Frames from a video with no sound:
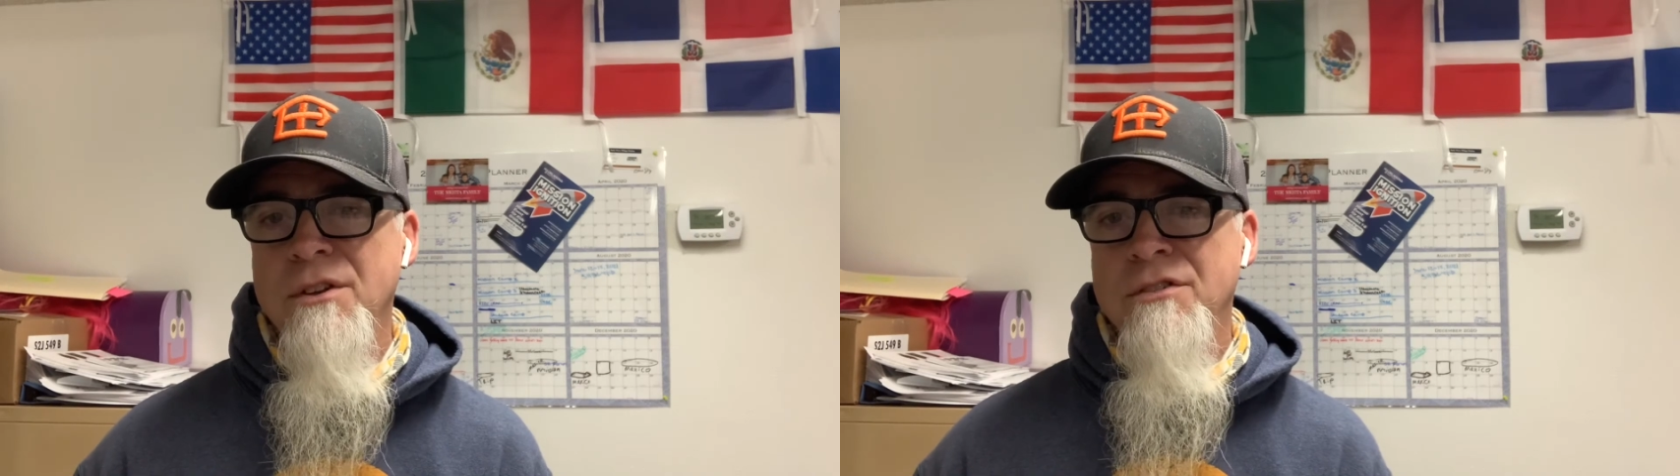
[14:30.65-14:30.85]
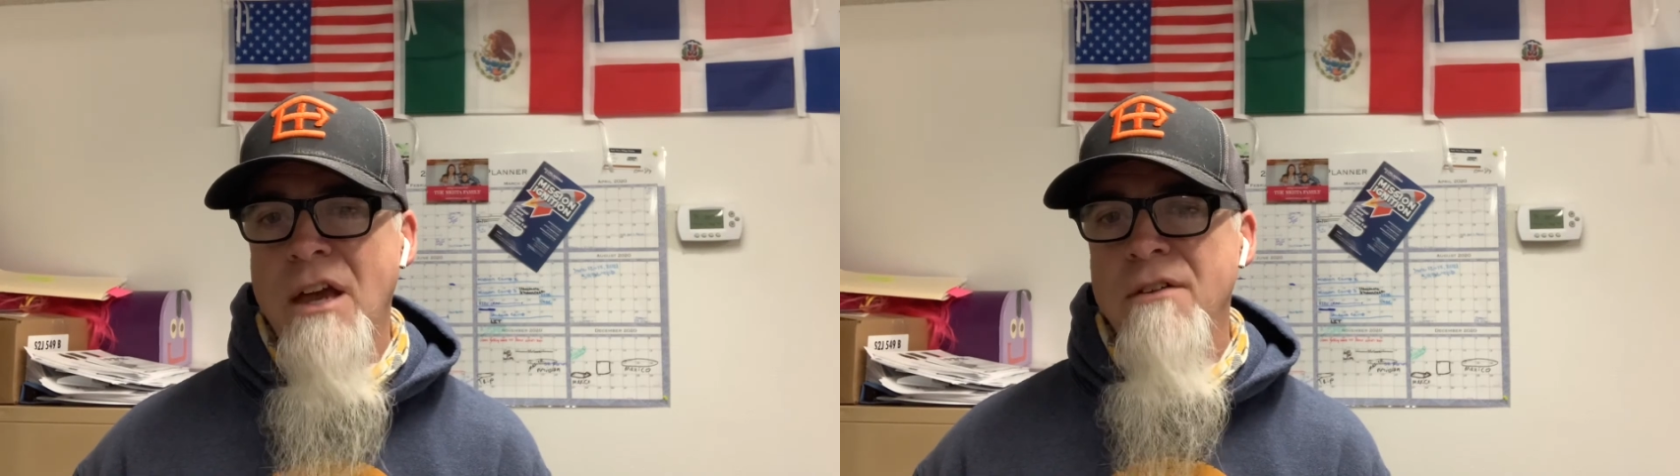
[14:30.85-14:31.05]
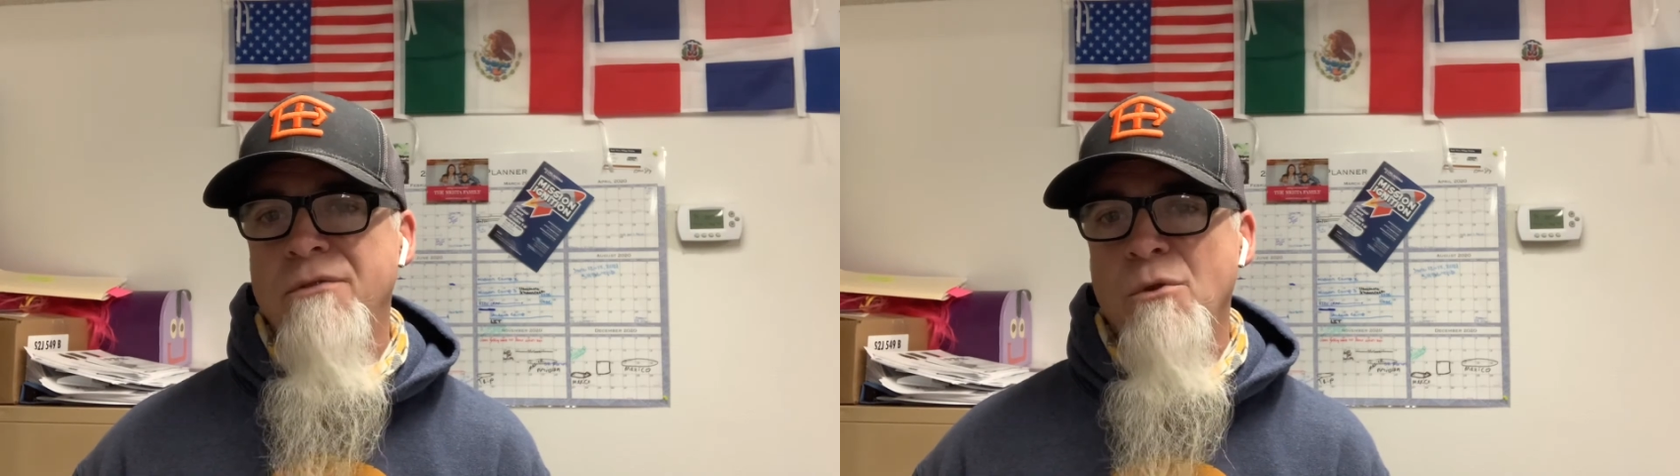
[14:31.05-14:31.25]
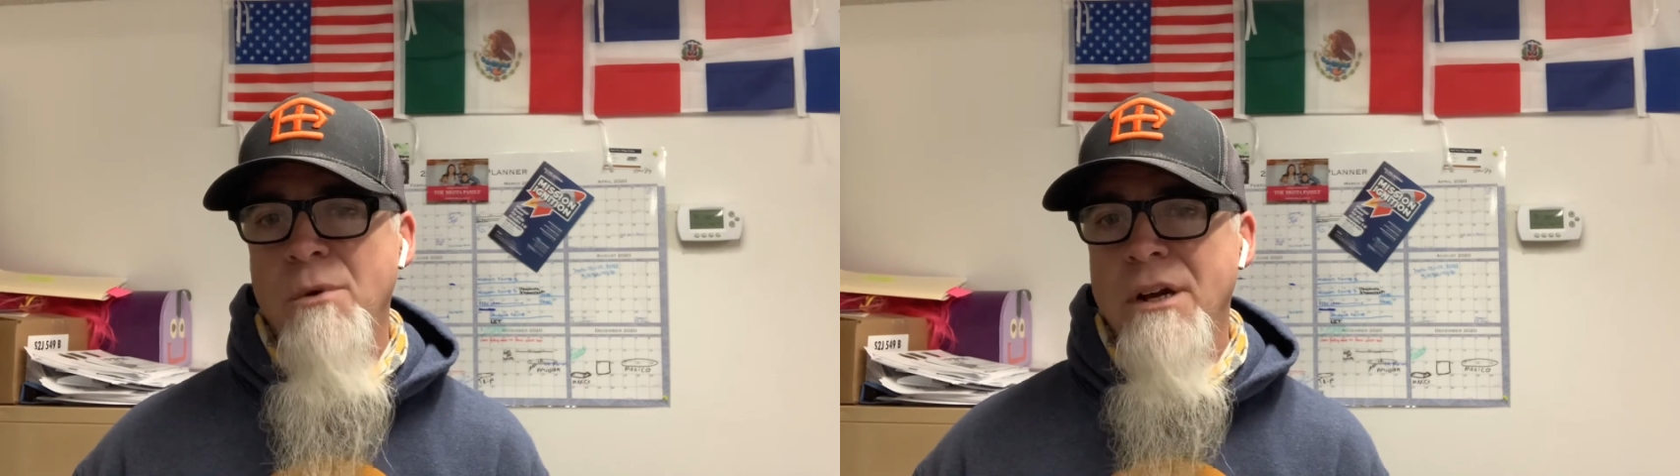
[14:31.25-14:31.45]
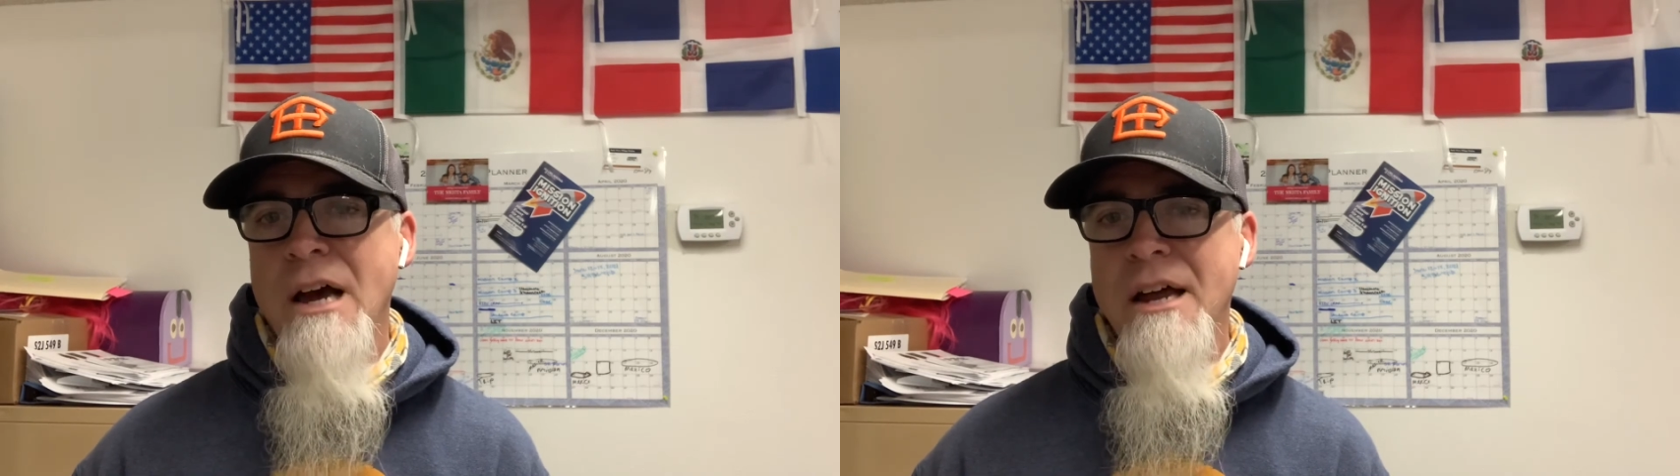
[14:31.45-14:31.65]
save for
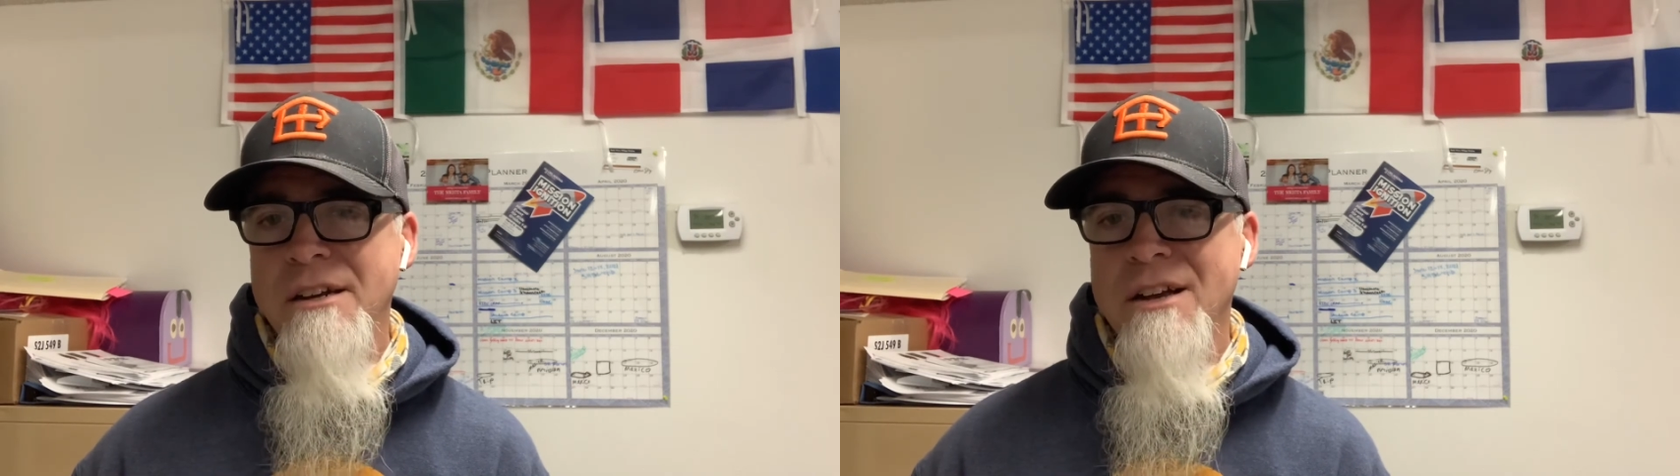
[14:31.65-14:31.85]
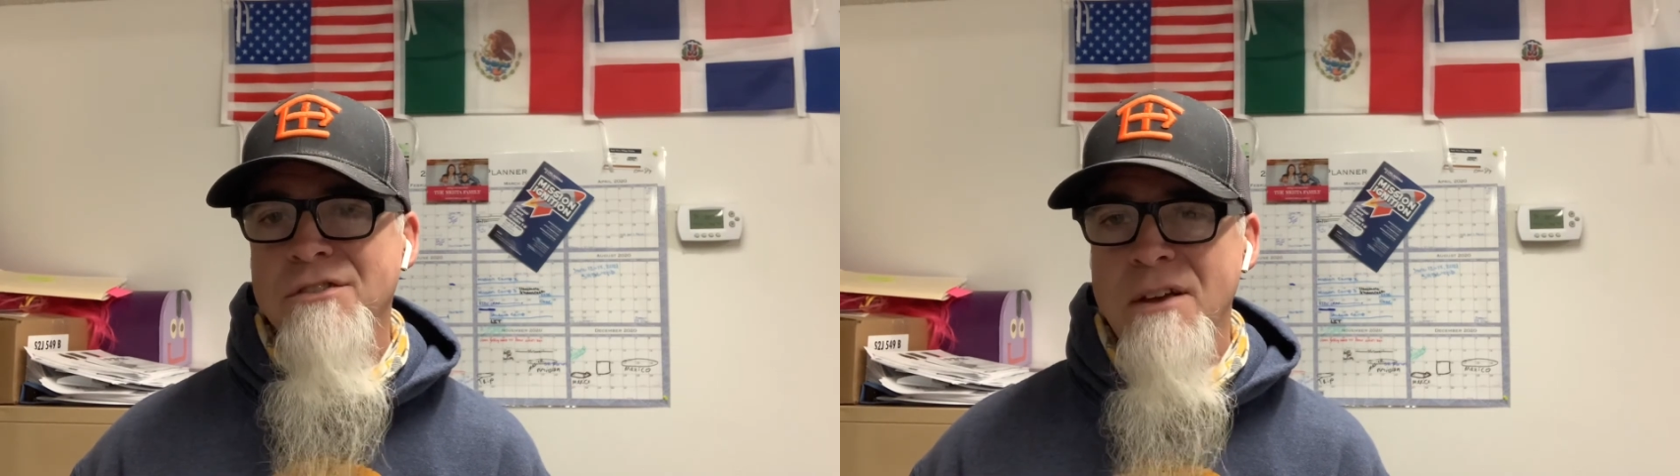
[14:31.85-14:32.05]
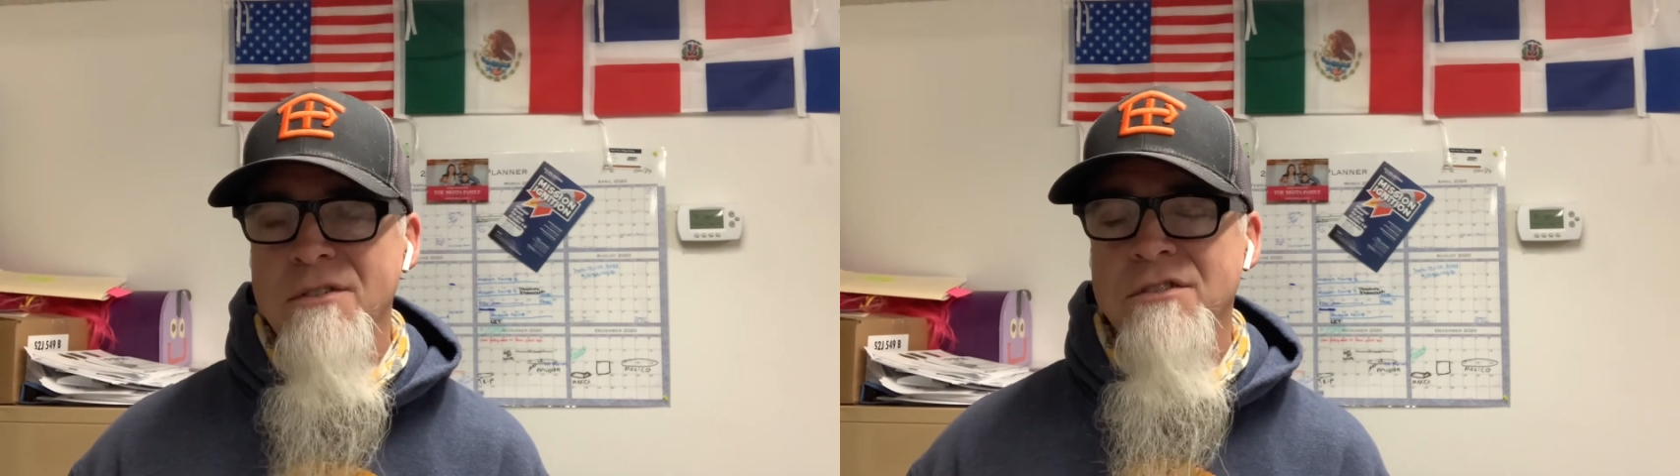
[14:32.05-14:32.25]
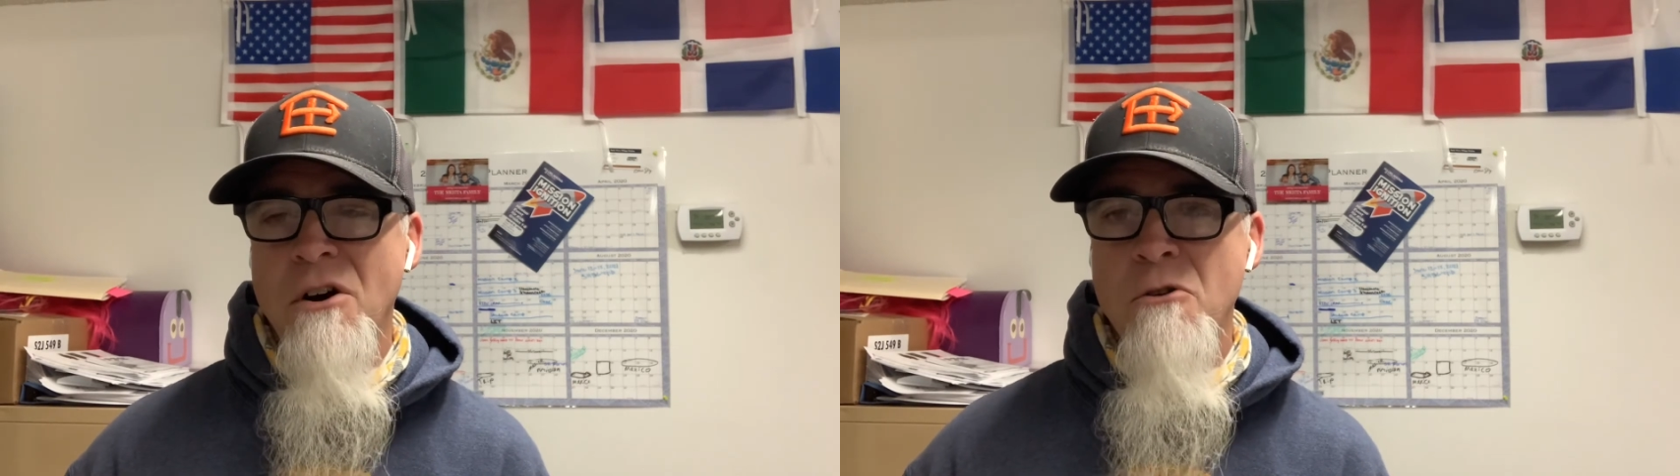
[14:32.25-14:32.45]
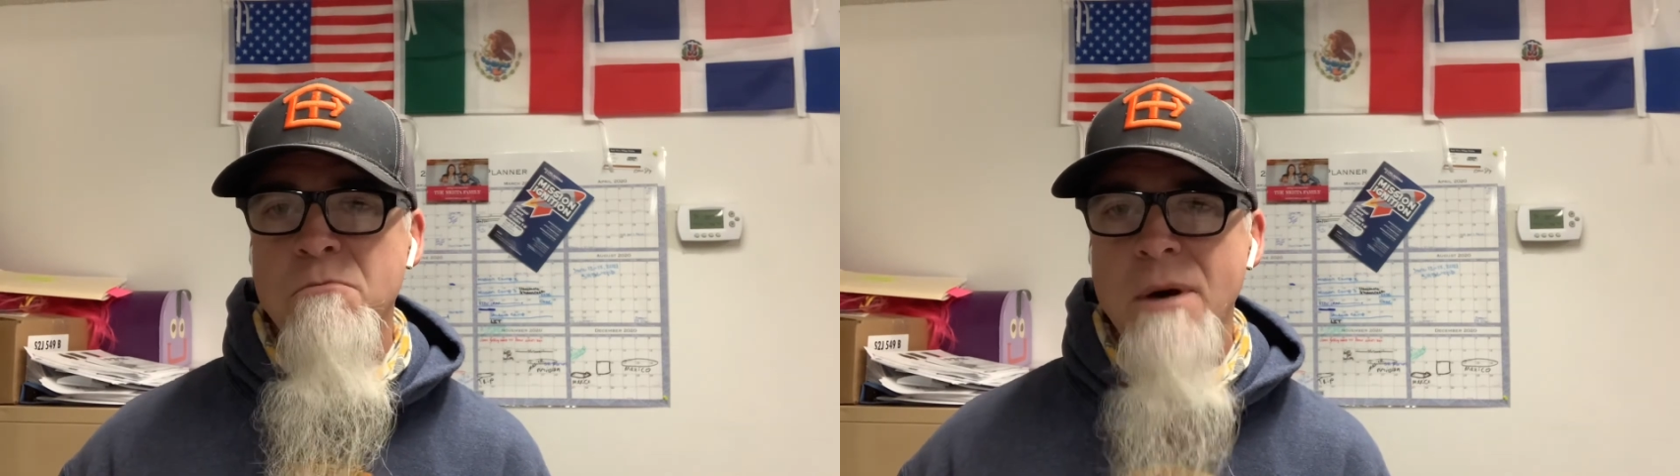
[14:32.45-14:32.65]
when God does give us a
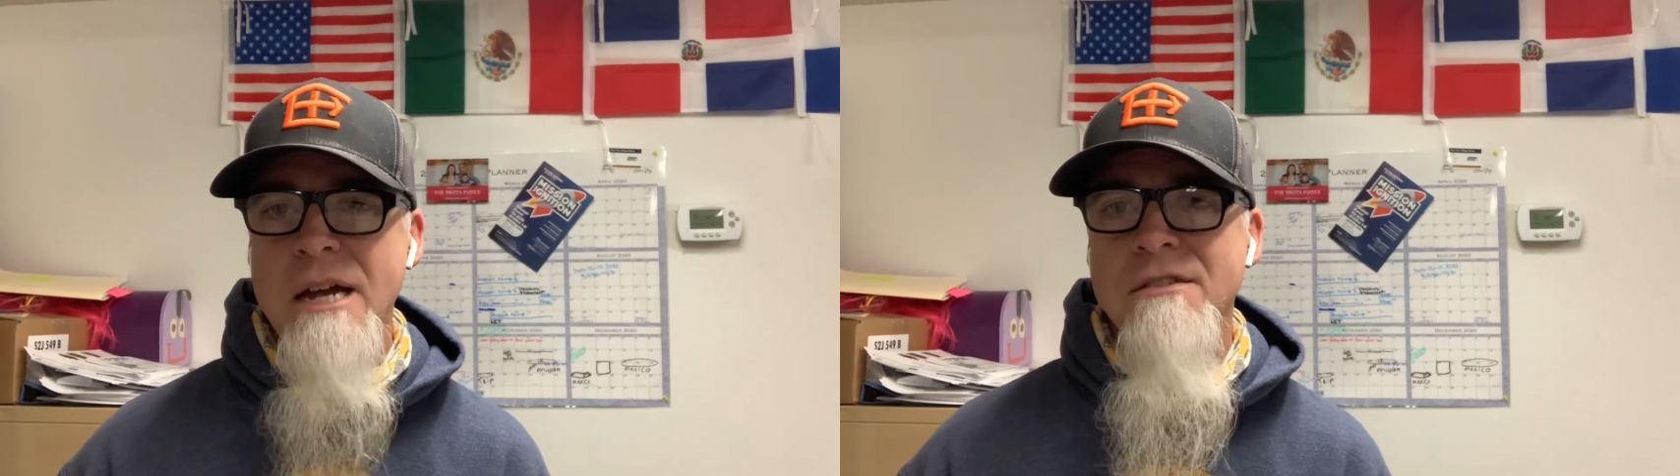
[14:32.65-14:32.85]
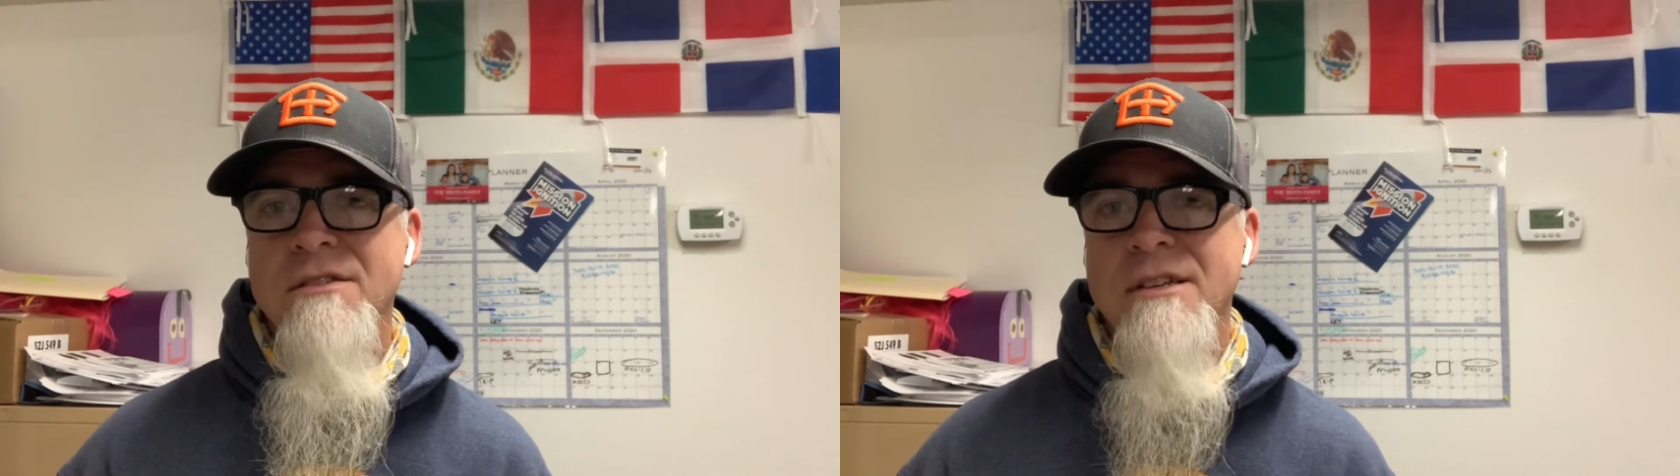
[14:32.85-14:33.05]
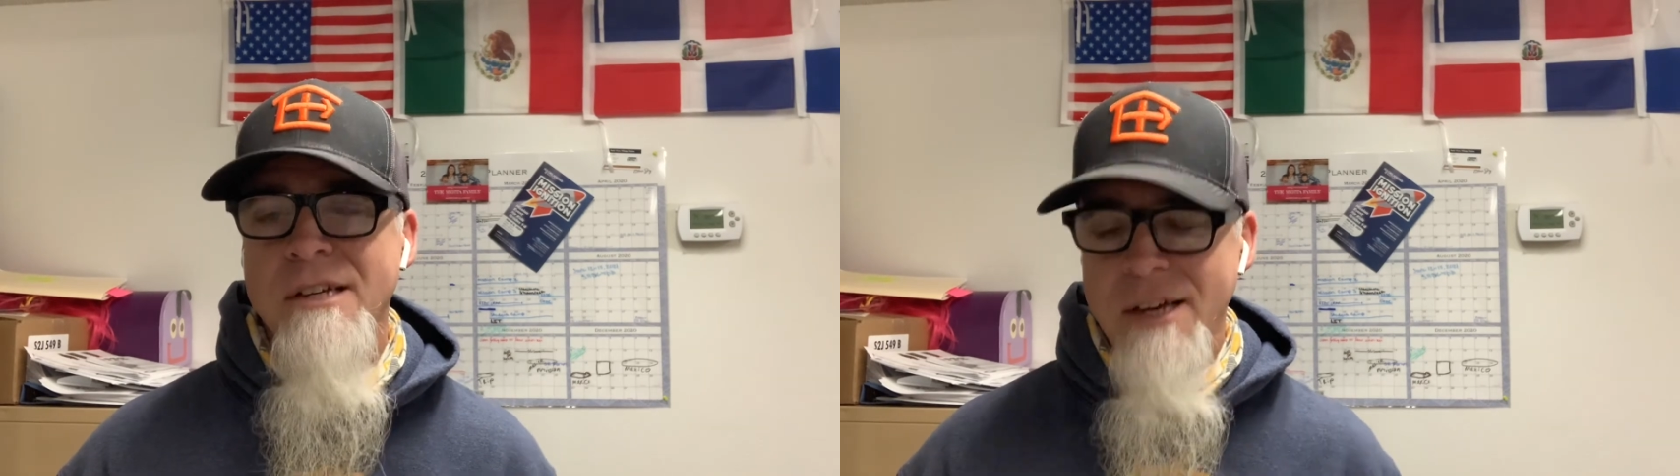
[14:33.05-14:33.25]
home base.